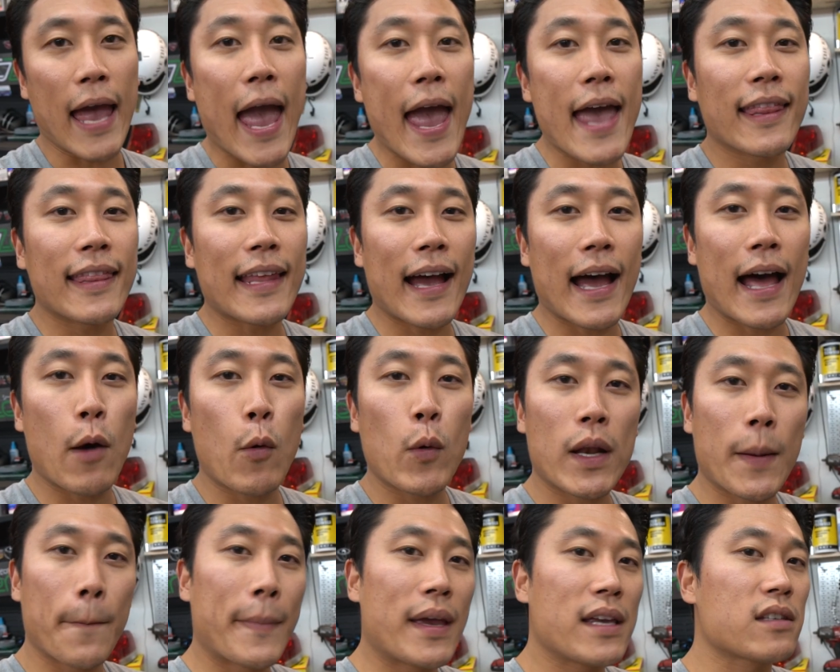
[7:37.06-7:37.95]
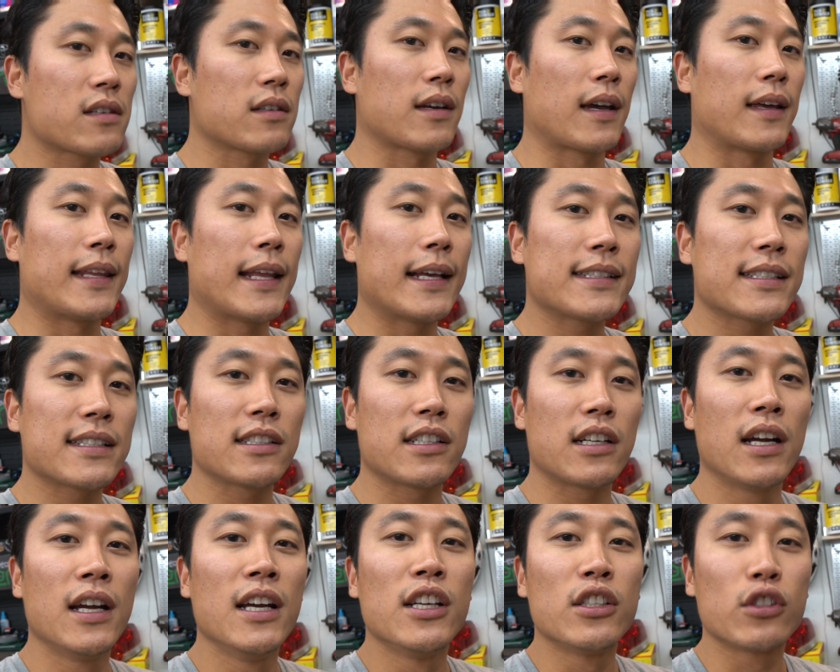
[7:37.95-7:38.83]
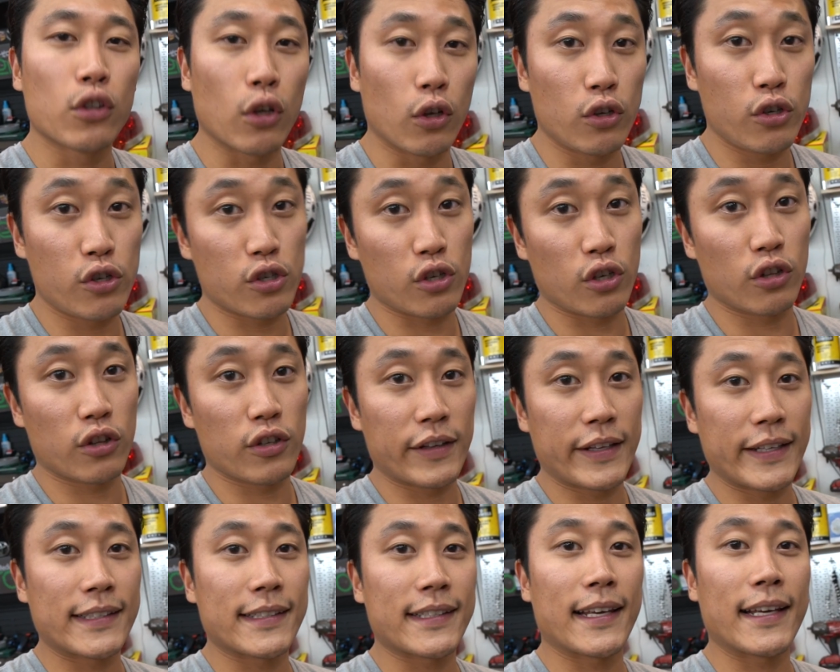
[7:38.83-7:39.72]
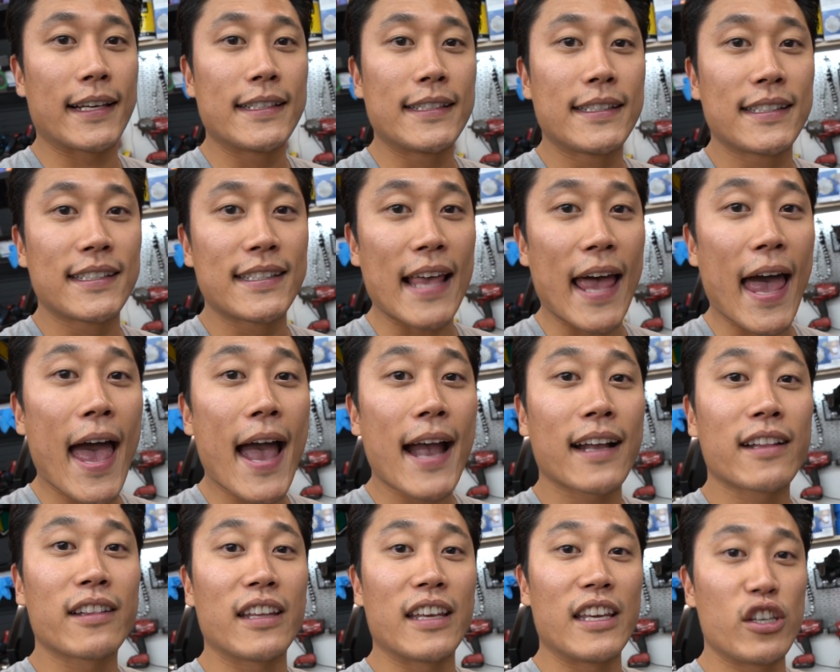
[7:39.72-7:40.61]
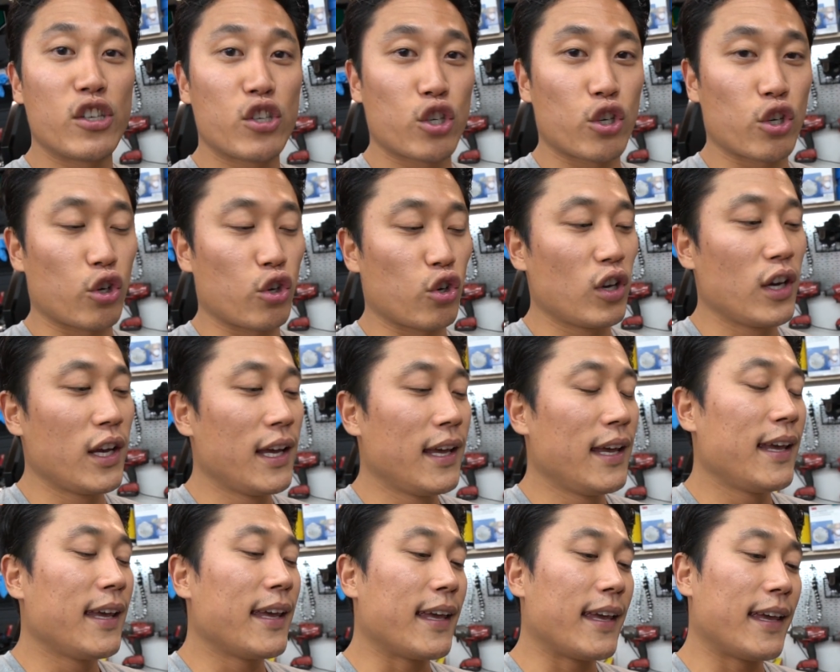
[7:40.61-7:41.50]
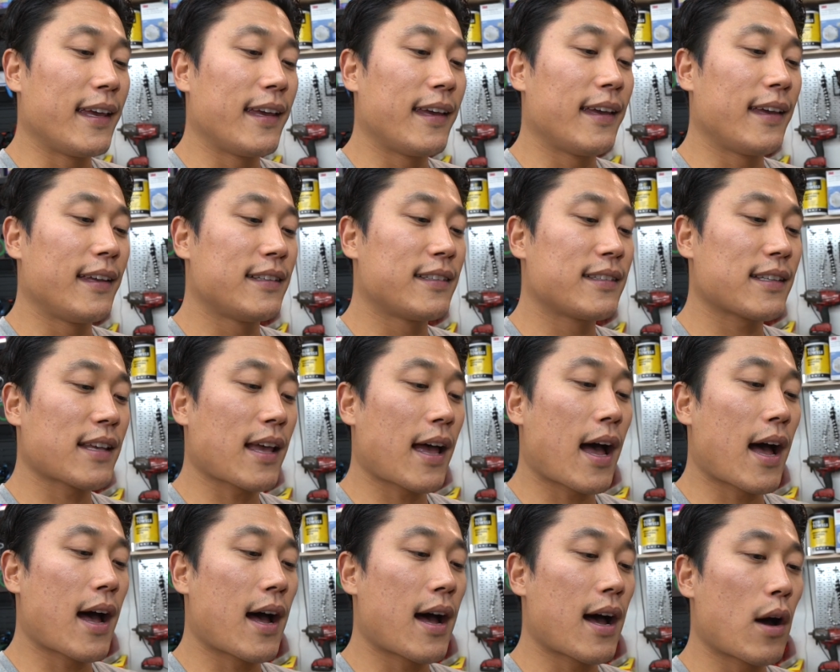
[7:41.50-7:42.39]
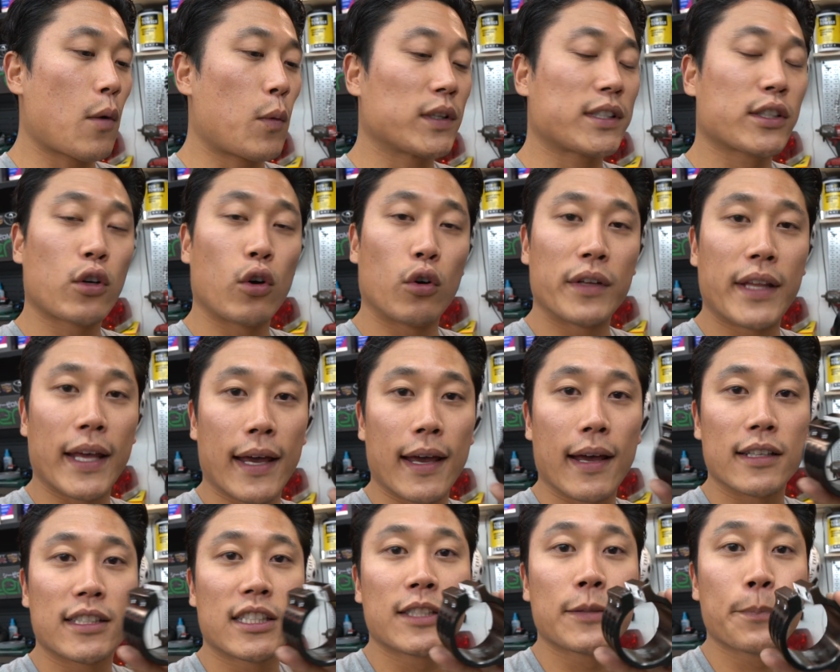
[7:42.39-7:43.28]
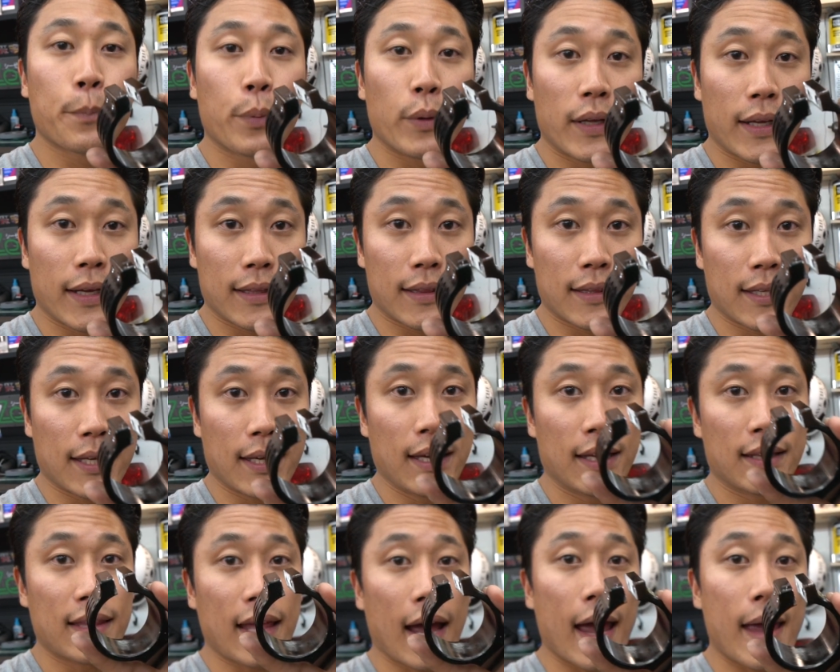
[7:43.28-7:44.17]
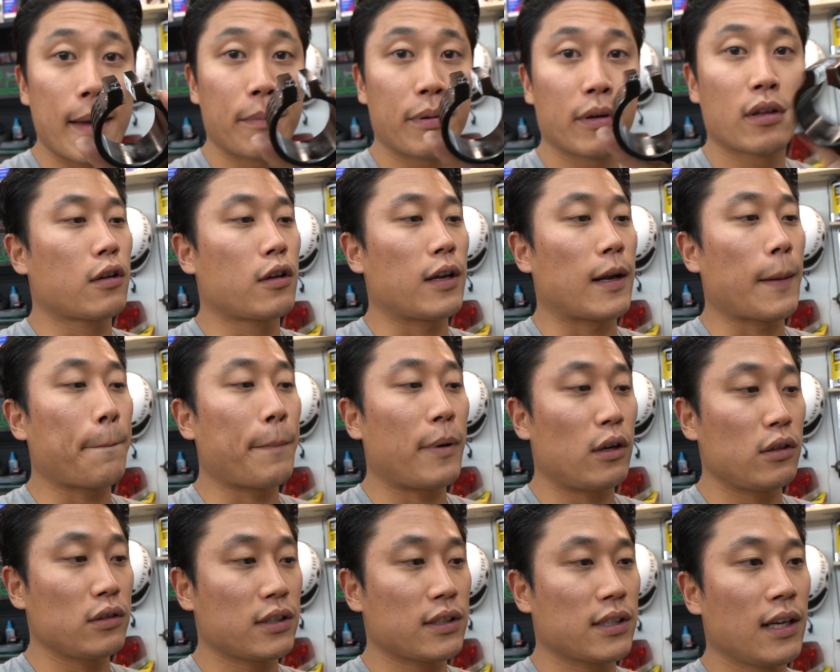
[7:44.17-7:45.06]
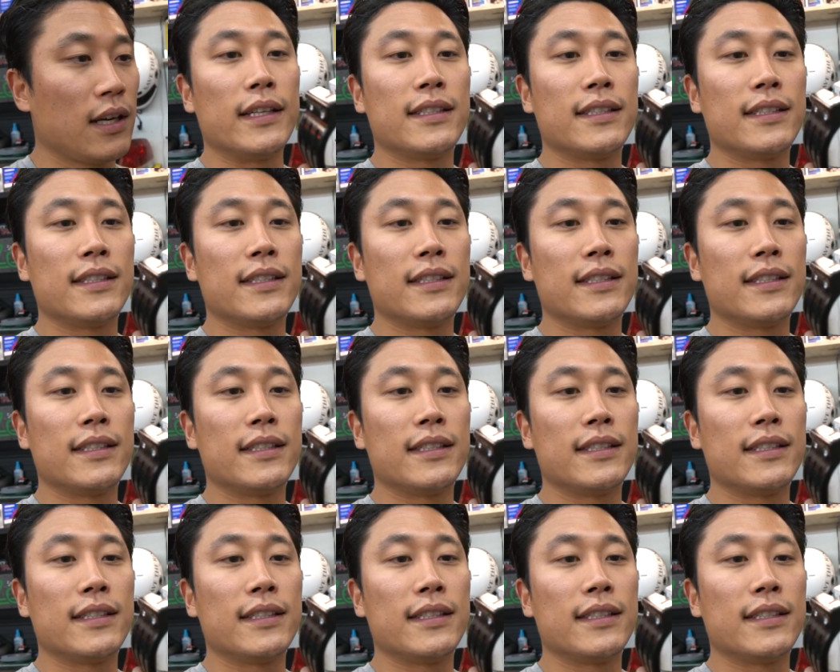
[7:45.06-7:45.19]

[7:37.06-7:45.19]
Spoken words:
And I want to mention another solution to this exact issue is what's called a split type clip-ons.